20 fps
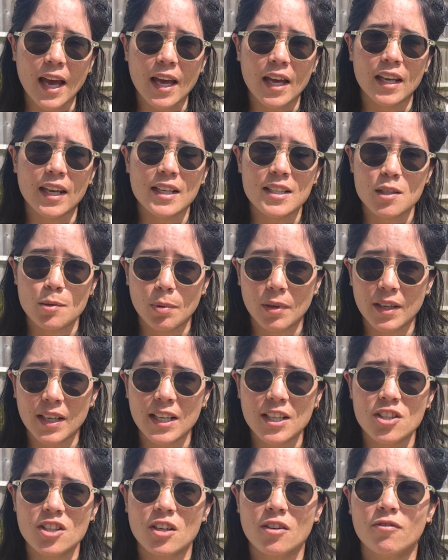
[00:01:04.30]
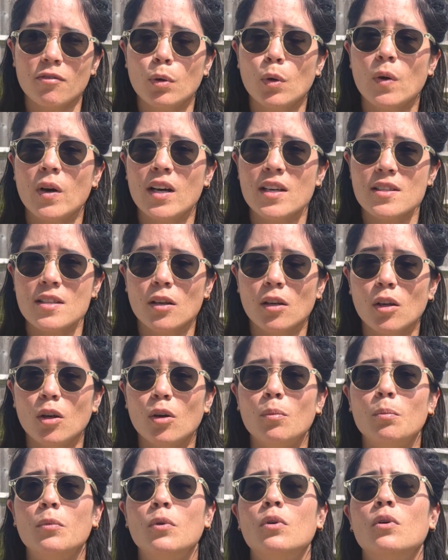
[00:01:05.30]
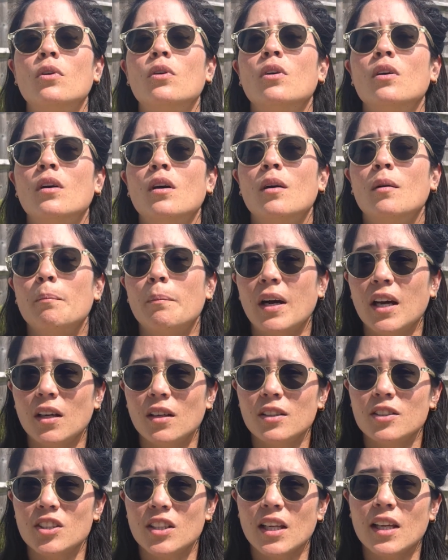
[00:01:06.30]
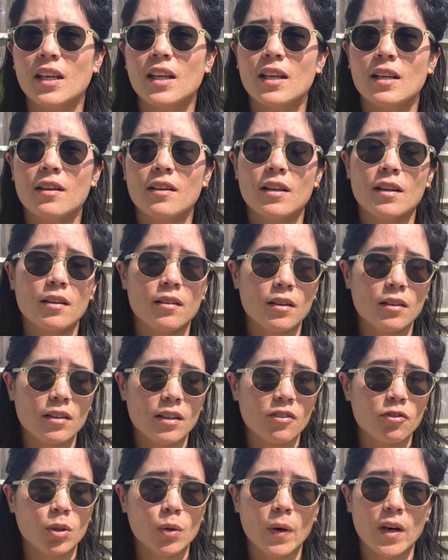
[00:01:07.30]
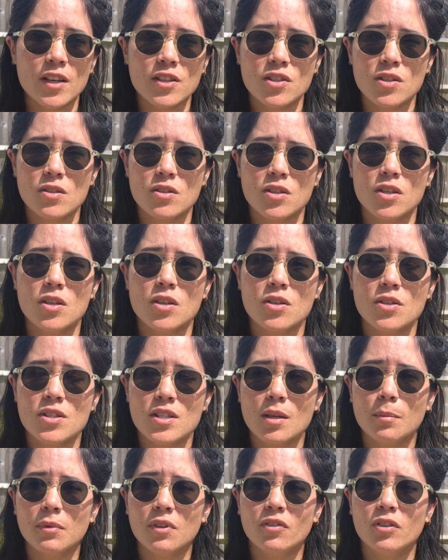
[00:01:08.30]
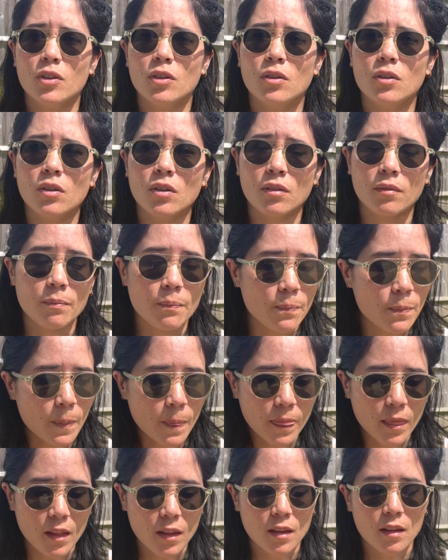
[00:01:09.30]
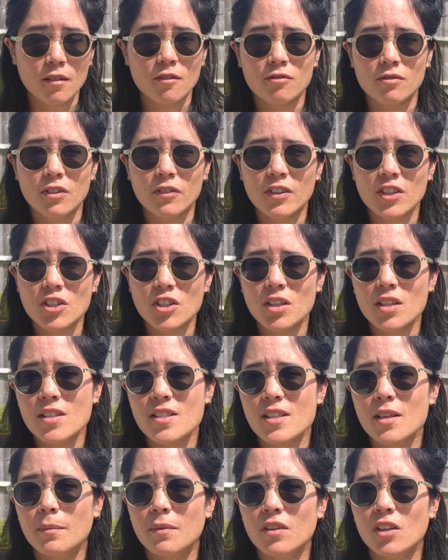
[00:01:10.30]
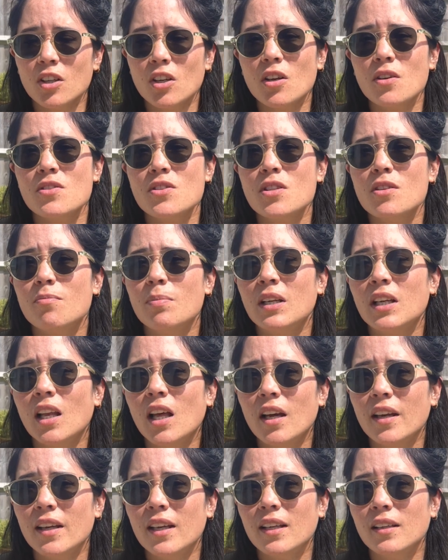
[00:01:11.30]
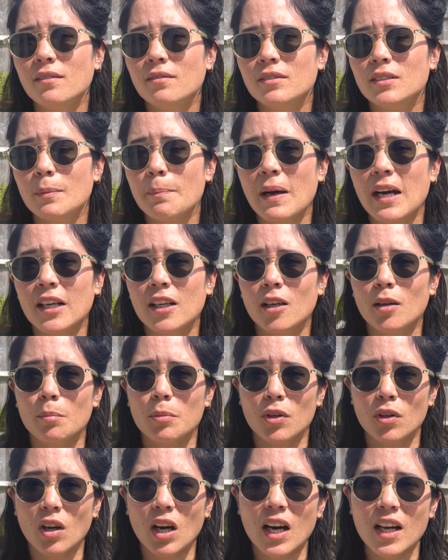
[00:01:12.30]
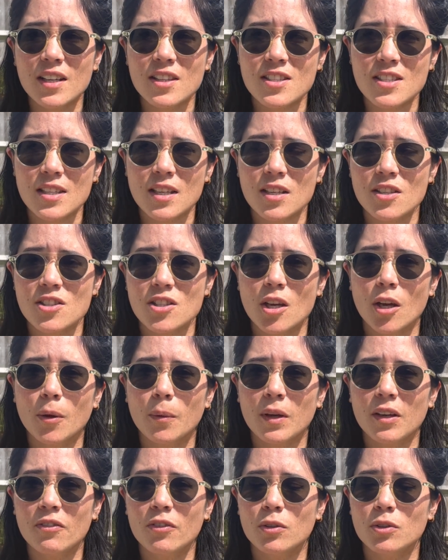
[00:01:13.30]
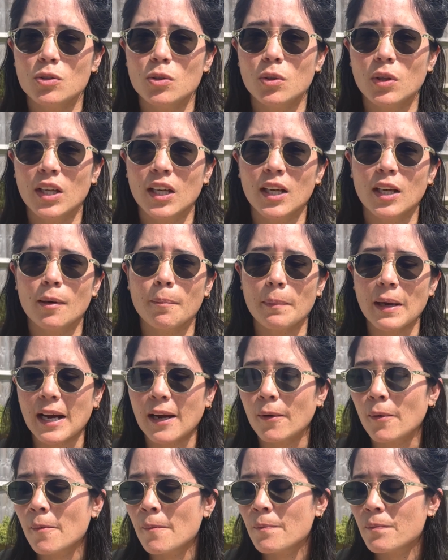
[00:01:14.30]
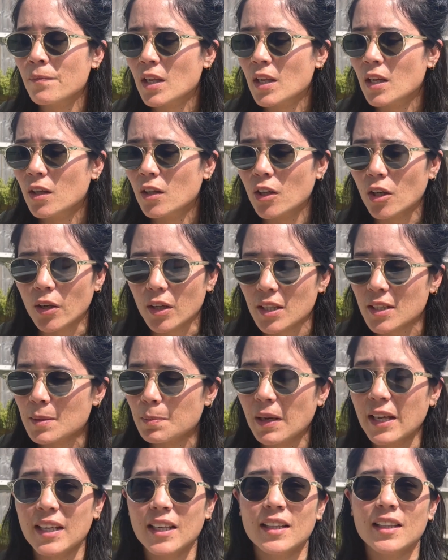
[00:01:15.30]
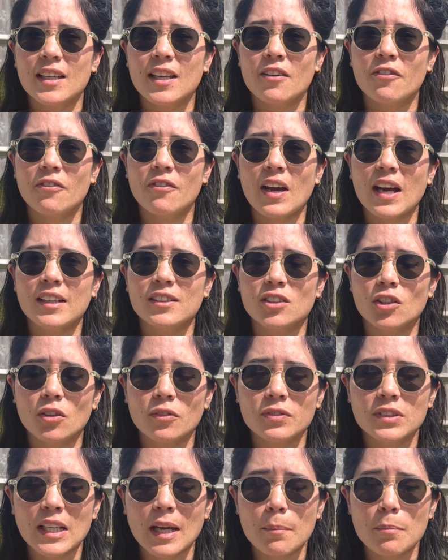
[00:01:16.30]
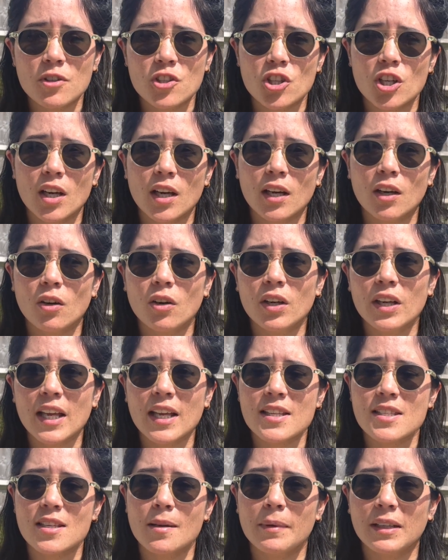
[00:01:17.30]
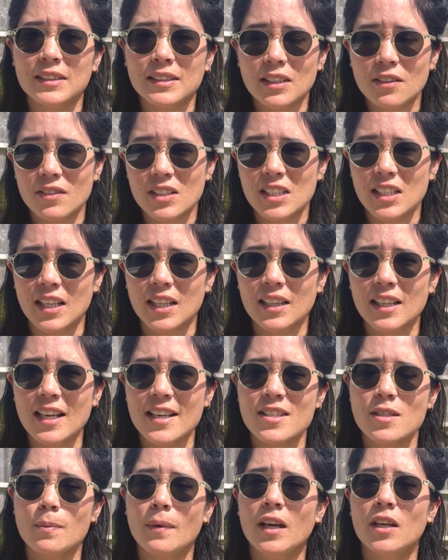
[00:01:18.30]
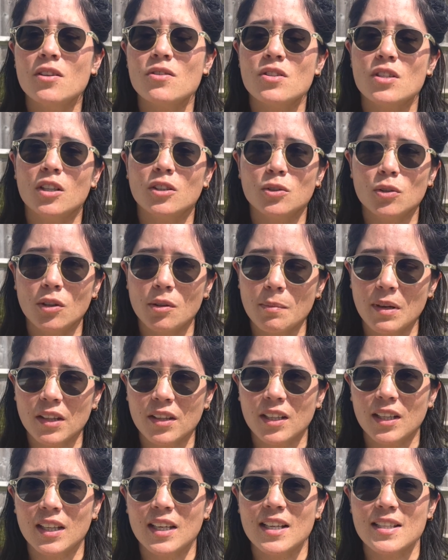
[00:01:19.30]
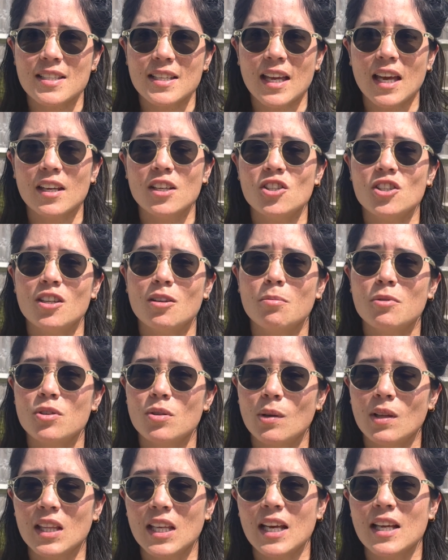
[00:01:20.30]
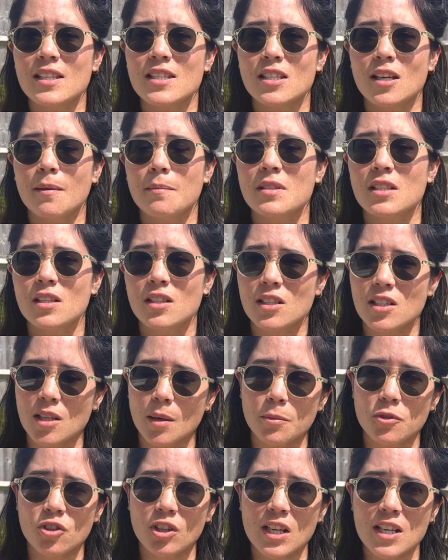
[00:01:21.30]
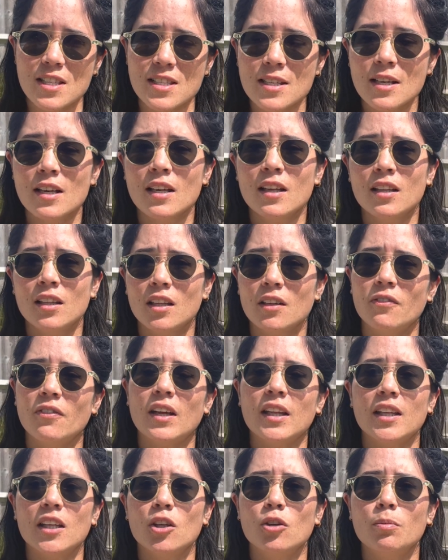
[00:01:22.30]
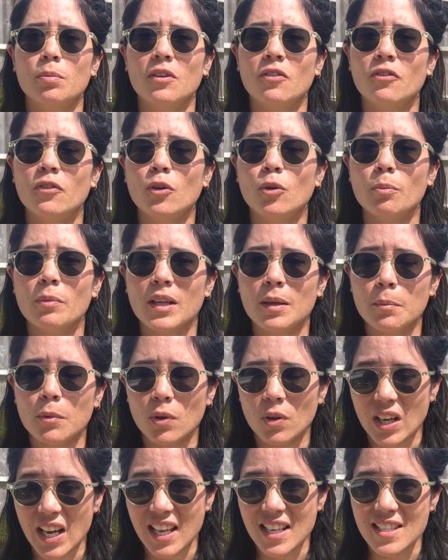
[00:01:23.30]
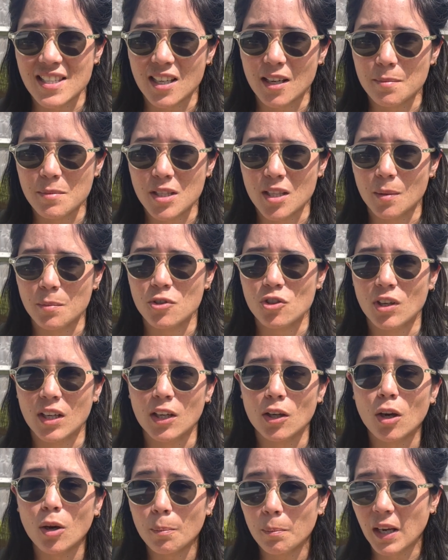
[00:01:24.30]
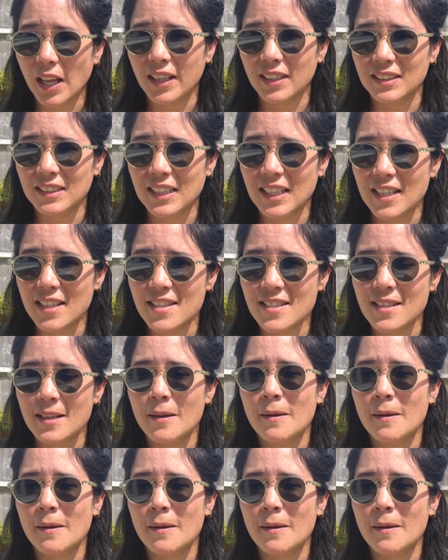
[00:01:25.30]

An explanation requires a lot more biology. It, it requires you to use some of your revision, some of the notes you've been learning to back up your answer. So if you're talking about, you know, explaining the effect of temperature on enzyme activity, that's where you start talking about the kinetic energy between the enzymes and the substrates. The fact that you'll be forming more enzyme substrate complexes.